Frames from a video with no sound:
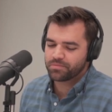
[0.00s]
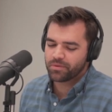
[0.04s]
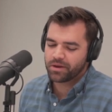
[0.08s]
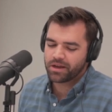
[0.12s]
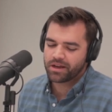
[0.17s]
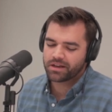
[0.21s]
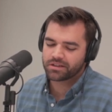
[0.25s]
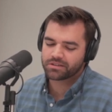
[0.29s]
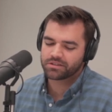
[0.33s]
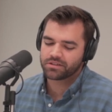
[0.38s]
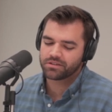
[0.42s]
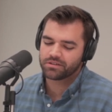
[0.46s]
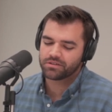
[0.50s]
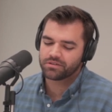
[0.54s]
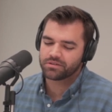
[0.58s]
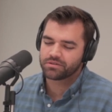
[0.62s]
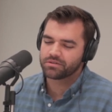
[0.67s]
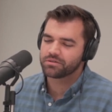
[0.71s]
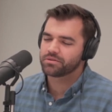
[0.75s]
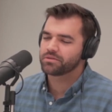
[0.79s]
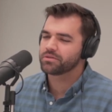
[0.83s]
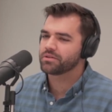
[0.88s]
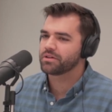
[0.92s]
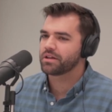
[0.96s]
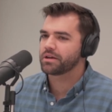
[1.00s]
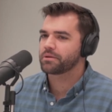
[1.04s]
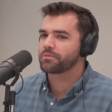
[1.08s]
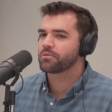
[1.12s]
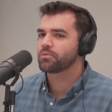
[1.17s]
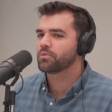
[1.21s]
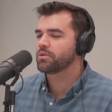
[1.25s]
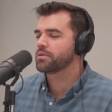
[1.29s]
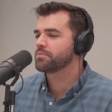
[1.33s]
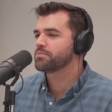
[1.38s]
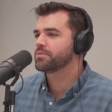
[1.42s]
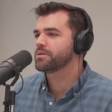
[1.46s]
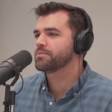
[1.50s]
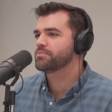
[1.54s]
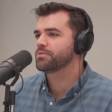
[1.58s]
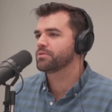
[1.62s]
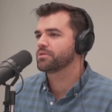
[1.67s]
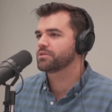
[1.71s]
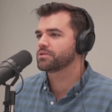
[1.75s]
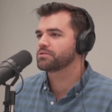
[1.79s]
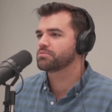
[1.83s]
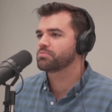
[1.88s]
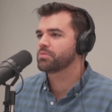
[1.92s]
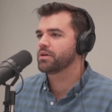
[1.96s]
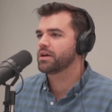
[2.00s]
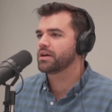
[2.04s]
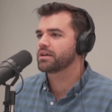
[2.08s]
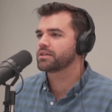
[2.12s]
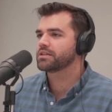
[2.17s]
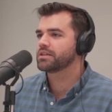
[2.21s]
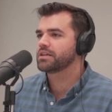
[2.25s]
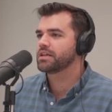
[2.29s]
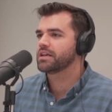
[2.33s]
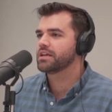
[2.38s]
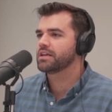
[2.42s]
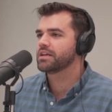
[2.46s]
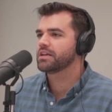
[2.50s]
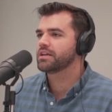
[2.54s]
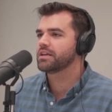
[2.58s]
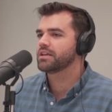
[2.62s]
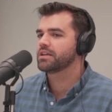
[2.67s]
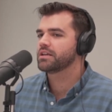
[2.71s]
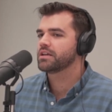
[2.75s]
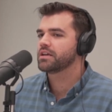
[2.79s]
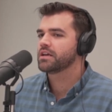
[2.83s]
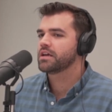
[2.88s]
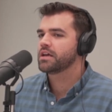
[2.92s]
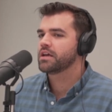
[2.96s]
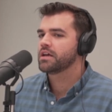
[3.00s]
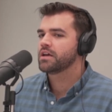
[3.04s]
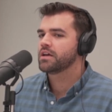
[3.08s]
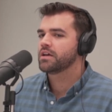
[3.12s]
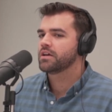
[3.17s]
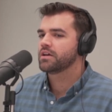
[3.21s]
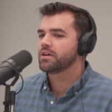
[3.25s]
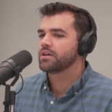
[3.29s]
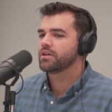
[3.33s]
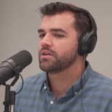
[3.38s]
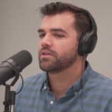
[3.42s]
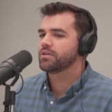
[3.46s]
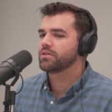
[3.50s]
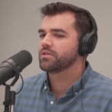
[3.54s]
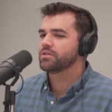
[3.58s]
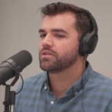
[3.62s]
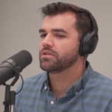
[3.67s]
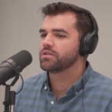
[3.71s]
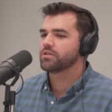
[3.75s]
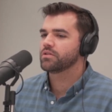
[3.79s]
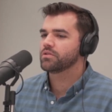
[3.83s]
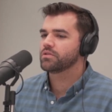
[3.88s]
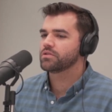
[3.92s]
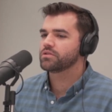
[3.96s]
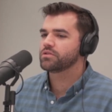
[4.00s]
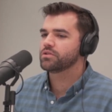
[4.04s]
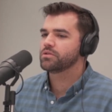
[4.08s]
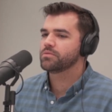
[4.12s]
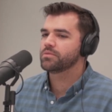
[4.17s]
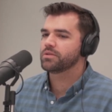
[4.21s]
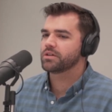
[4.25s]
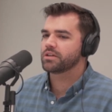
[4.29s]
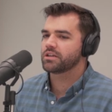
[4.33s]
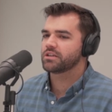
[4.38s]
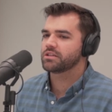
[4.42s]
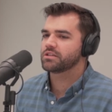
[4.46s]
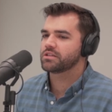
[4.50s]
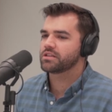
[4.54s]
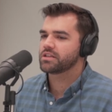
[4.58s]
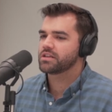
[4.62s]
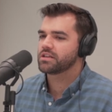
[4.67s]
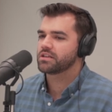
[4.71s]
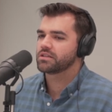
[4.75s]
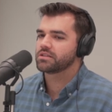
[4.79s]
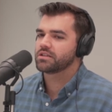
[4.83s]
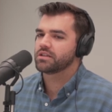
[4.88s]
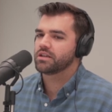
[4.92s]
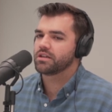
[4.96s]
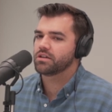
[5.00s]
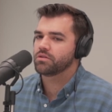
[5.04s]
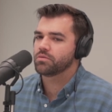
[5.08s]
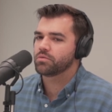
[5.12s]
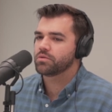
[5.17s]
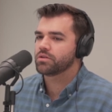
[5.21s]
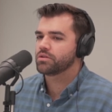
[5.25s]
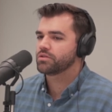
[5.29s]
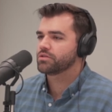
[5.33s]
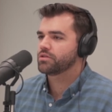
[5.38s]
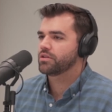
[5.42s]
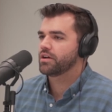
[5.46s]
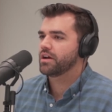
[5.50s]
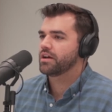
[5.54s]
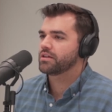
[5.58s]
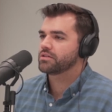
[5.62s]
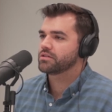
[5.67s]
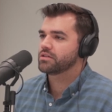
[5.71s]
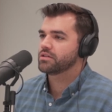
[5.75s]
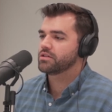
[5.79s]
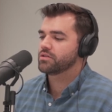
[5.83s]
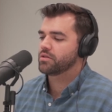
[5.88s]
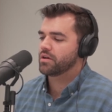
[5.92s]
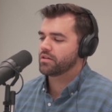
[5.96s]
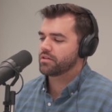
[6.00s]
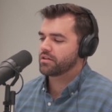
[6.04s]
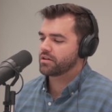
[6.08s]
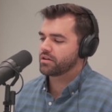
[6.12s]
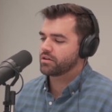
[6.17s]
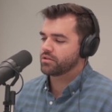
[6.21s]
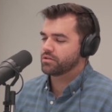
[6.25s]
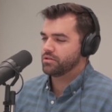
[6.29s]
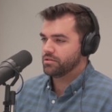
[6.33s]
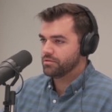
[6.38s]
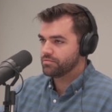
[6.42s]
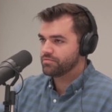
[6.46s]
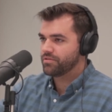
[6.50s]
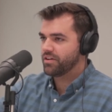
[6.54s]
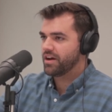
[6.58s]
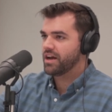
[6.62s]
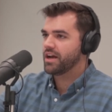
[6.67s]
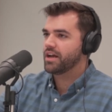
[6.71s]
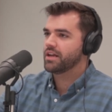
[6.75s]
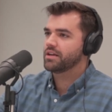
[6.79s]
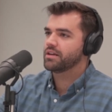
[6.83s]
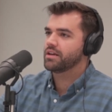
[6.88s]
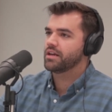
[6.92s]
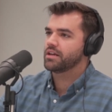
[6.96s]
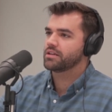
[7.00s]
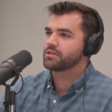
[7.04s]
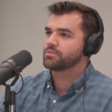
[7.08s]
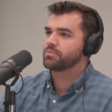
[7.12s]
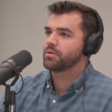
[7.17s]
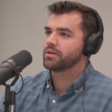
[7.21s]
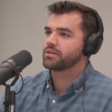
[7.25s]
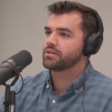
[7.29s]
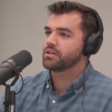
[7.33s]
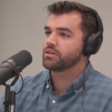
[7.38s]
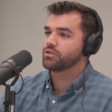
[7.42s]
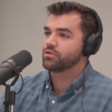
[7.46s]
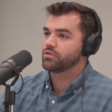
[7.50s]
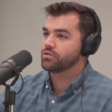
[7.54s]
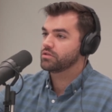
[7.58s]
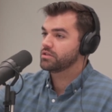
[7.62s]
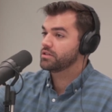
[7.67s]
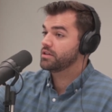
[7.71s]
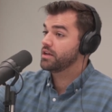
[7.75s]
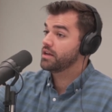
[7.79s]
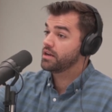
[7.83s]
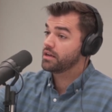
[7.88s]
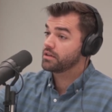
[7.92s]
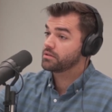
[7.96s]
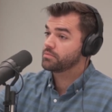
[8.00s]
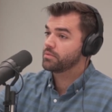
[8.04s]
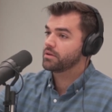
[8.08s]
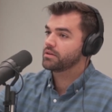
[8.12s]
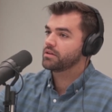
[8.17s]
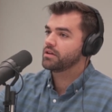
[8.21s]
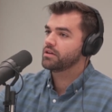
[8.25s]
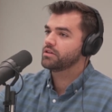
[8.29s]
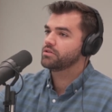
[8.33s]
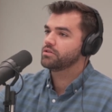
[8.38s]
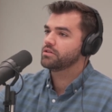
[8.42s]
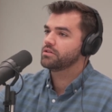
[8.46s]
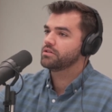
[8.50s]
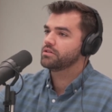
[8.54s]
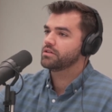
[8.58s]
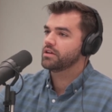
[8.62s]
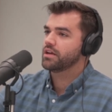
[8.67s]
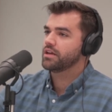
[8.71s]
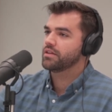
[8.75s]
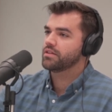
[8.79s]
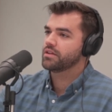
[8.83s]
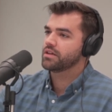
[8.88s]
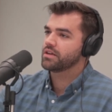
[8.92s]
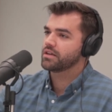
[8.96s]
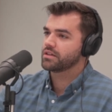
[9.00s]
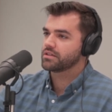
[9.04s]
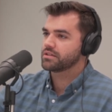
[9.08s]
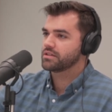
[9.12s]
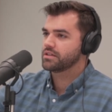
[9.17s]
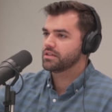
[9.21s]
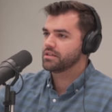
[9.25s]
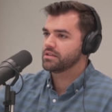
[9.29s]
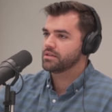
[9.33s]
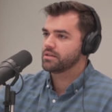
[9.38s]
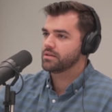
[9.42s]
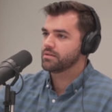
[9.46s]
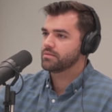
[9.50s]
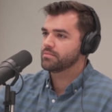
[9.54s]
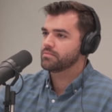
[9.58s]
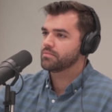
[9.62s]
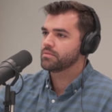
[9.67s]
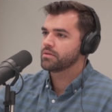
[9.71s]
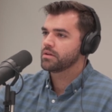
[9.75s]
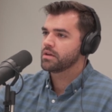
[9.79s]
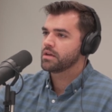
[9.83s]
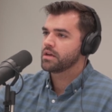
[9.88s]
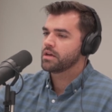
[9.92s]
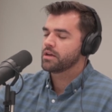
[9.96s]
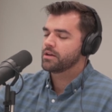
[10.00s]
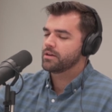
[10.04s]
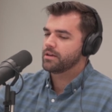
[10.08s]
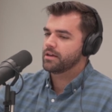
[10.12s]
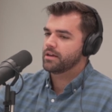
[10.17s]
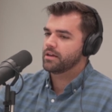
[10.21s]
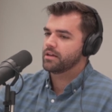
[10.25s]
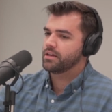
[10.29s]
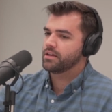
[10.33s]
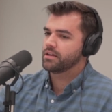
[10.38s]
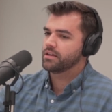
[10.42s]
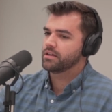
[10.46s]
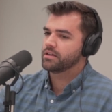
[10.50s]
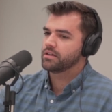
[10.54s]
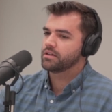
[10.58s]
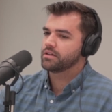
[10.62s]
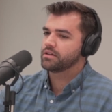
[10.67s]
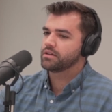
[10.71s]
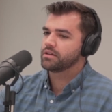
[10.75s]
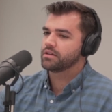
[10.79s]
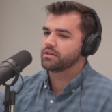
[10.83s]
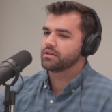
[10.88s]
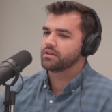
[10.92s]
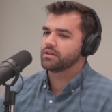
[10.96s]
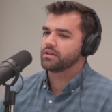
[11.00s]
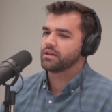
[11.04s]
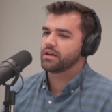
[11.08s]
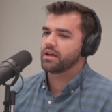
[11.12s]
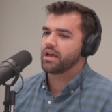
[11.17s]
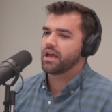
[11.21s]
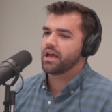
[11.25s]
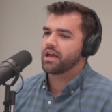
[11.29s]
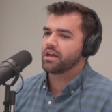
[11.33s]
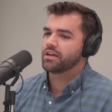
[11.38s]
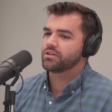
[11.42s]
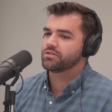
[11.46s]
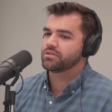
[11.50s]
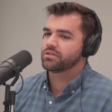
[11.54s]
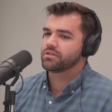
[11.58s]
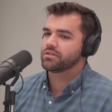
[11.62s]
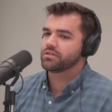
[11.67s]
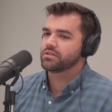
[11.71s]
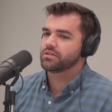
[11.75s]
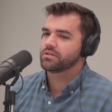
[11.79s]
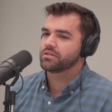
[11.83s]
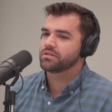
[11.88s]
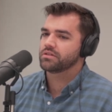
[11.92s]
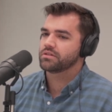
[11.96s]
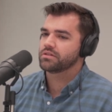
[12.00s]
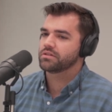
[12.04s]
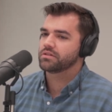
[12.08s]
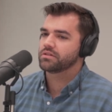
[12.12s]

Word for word: back to, like, what people expect. And, the two biggest things that a realtor has to do, I think, are define expectations or set expectations and then exceed them. And as a